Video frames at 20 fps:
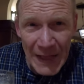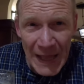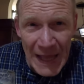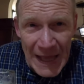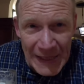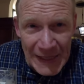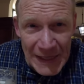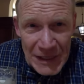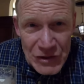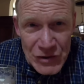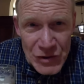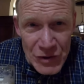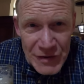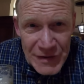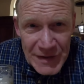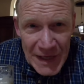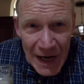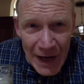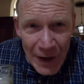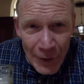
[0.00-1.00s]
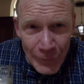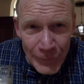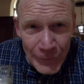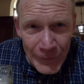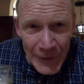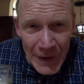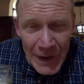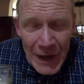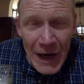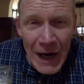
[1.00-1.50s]
and get yourself
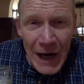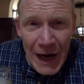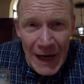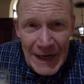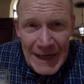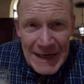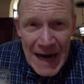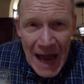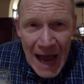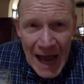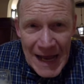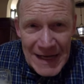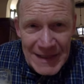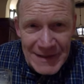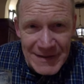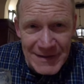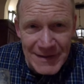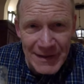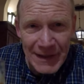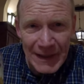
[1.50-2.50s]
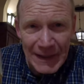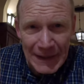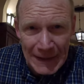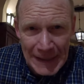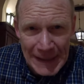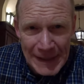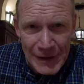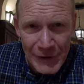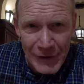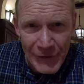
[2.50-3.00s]
a nice
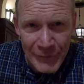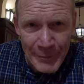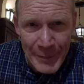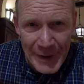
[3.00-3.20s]
liter of